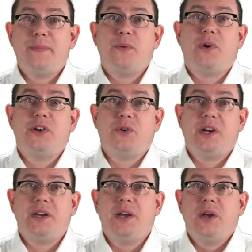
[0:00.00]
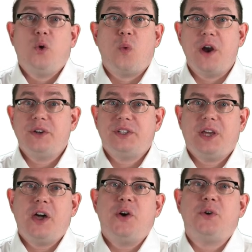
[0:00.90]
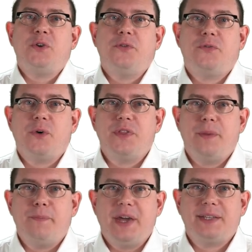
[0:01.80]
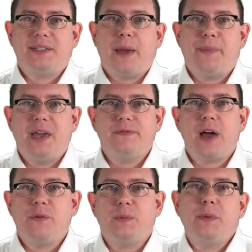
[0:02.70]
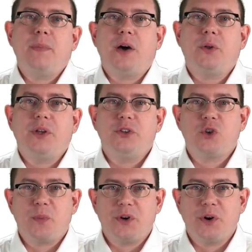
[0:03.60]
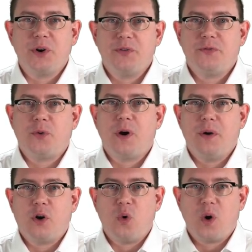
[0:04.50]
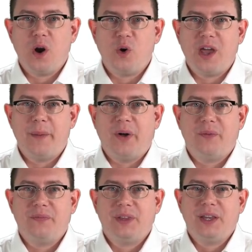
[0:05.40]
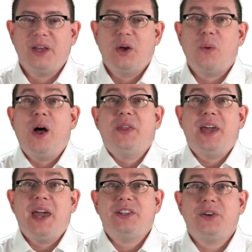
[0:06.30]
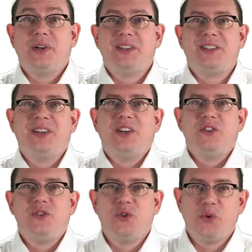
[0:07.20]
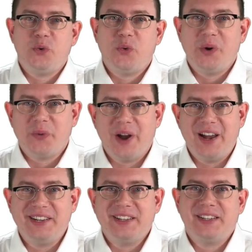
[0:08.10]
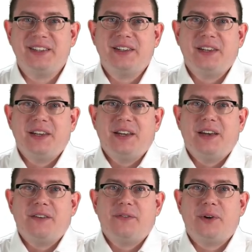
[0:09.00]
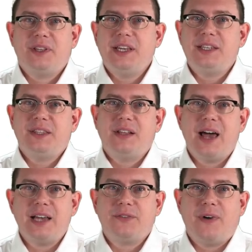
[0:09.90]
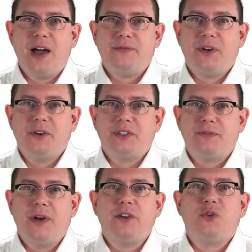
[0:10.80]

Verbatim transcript: be wondering, where is the code for the big step environment model interpreter for core OCaml? Well, the answer is you will write it. For at least the last five years, if not